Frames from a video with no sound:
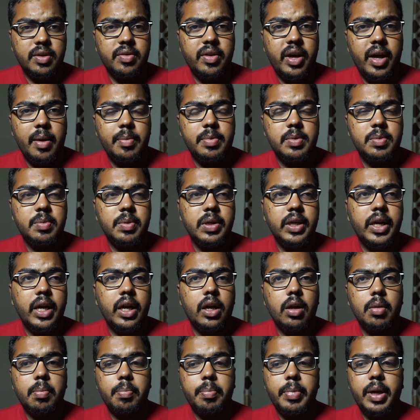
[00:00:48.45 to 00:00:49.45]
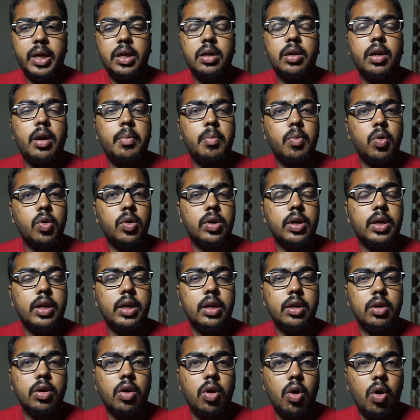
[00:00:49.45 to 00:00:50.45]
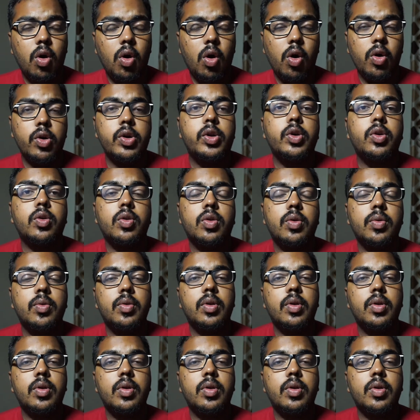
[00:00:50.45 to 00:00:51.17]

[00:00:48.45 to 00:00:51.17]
helps me get a better and more cleaner audio.